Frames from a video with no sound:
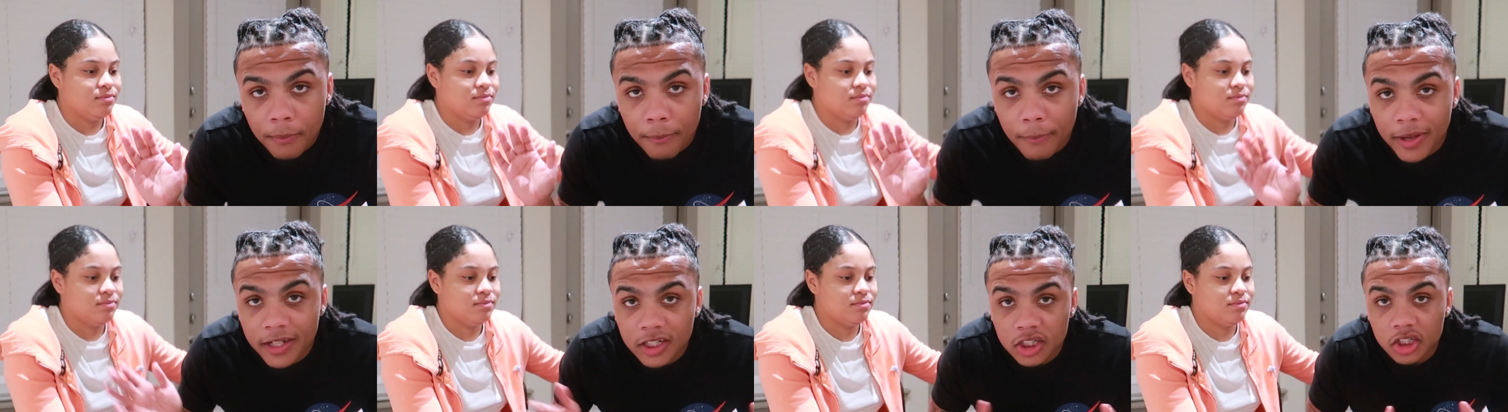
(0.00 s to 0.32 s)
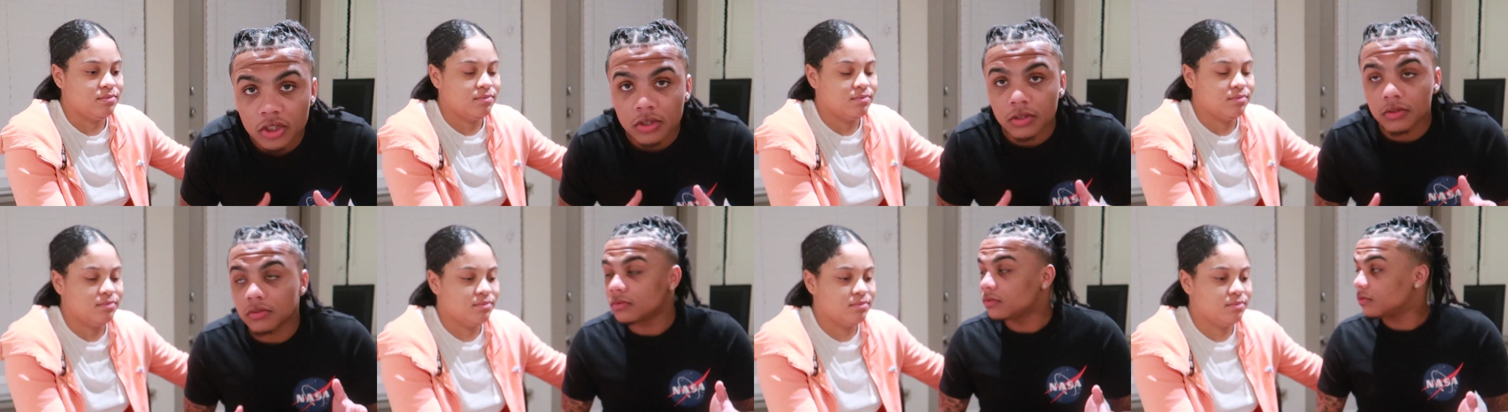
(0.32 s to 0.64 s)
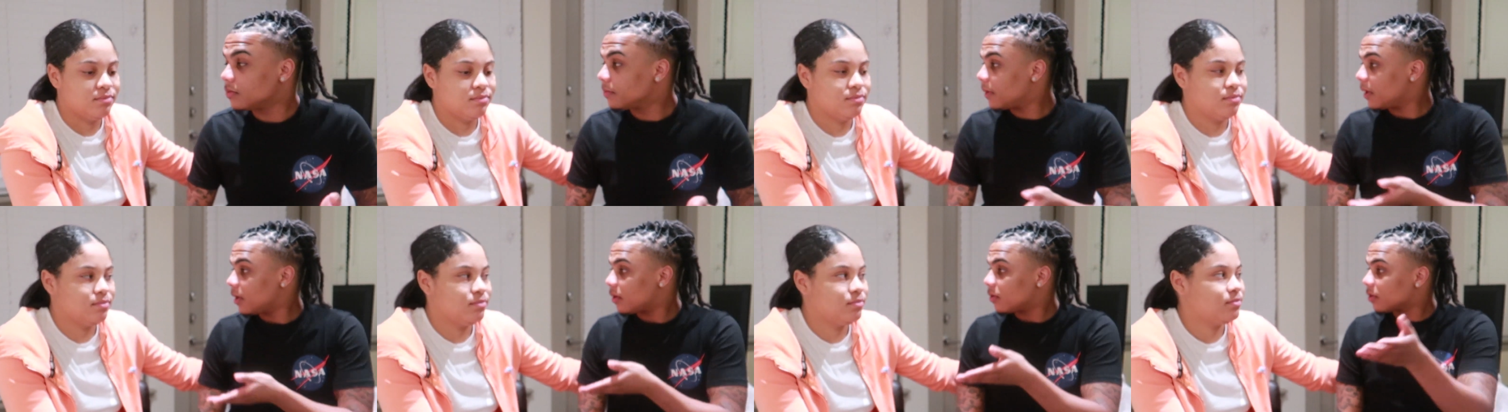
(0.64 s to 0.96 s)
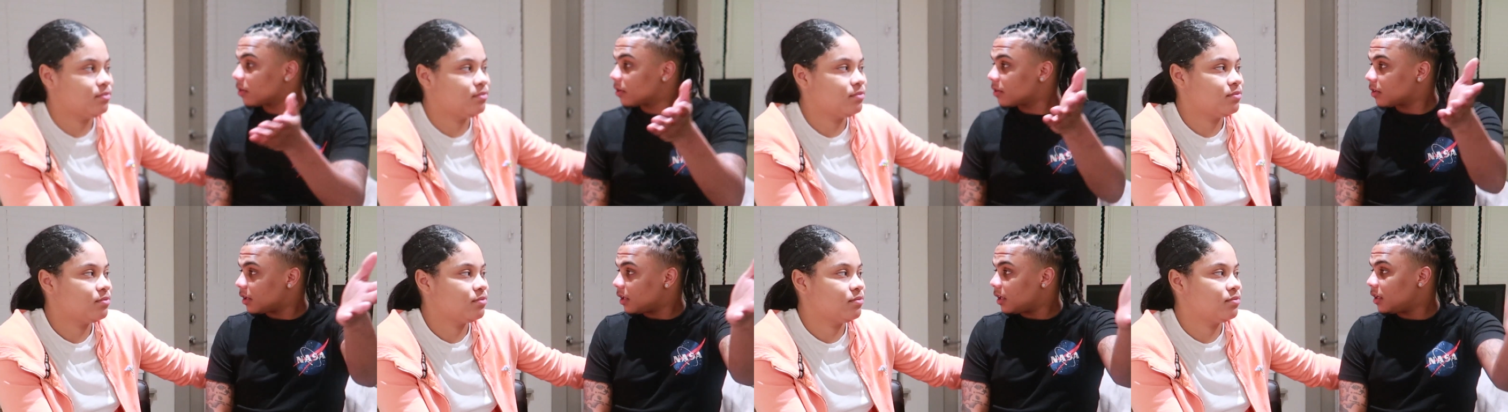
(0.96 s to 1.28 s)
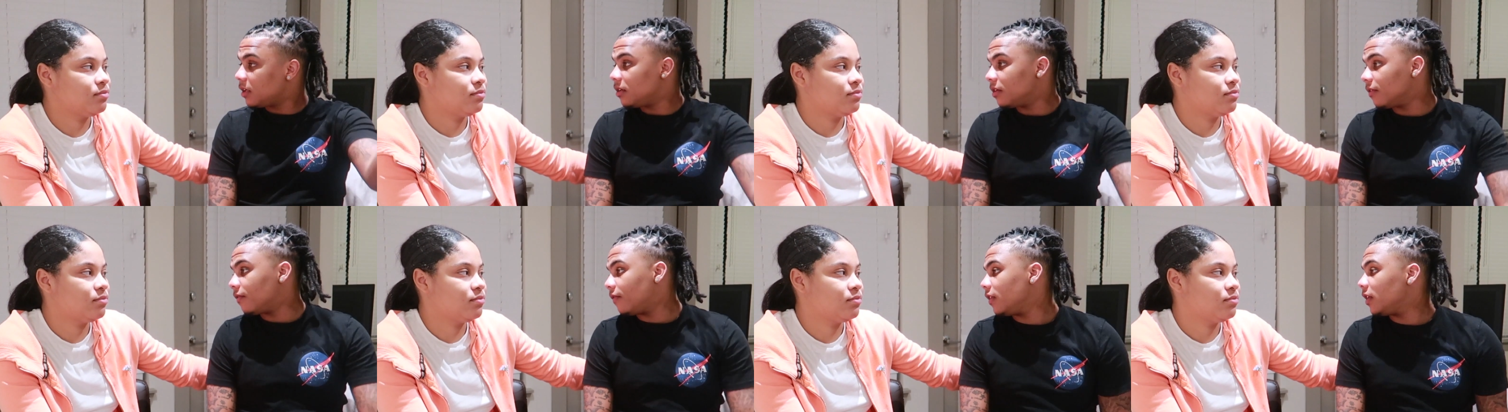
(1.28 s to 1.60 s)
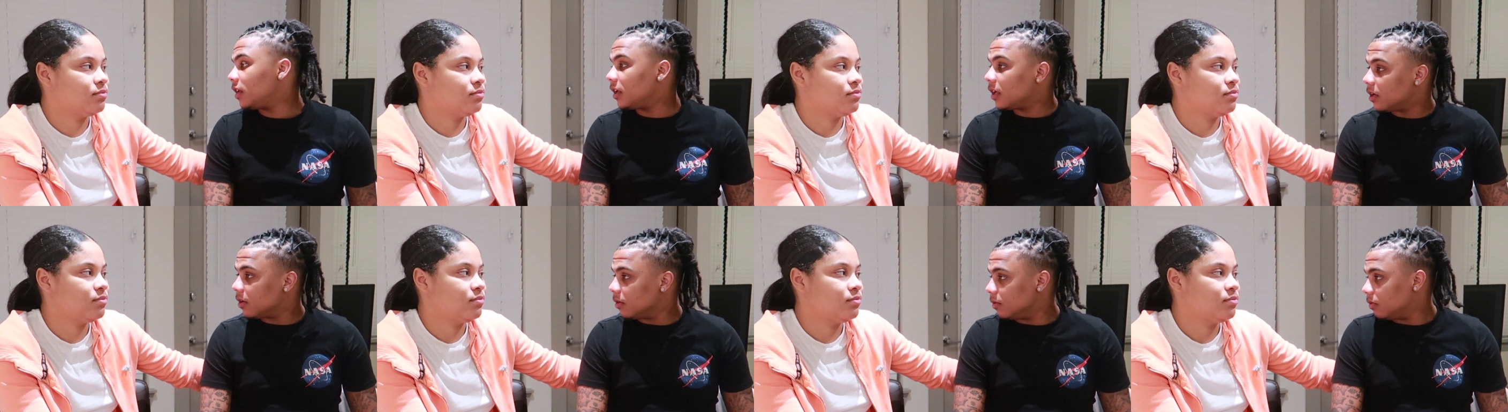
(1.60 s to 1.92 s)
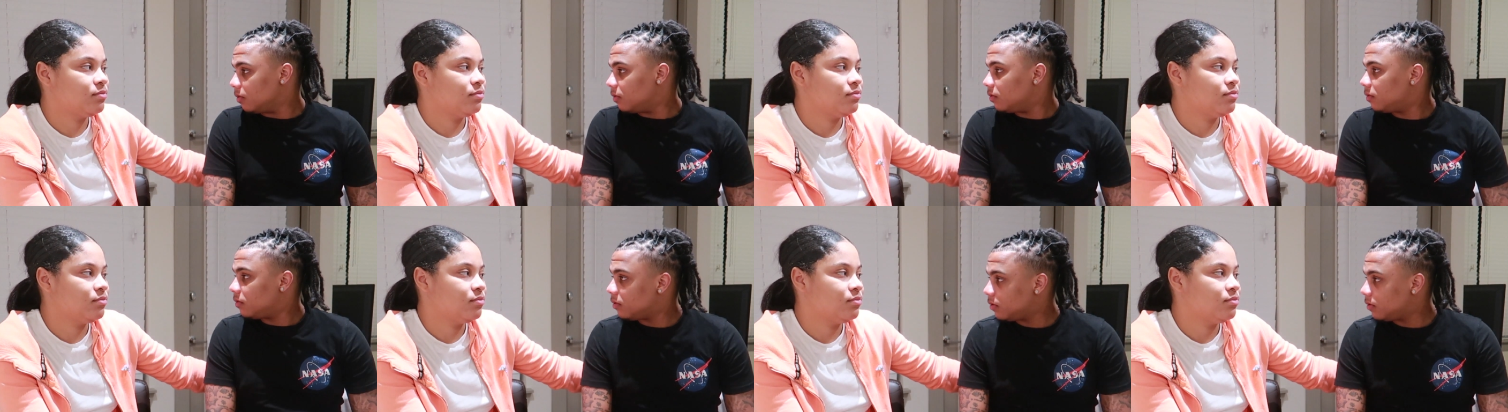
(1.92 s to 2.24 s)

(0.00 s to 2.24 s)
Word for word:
Speaker 1: Make sure you met in your video.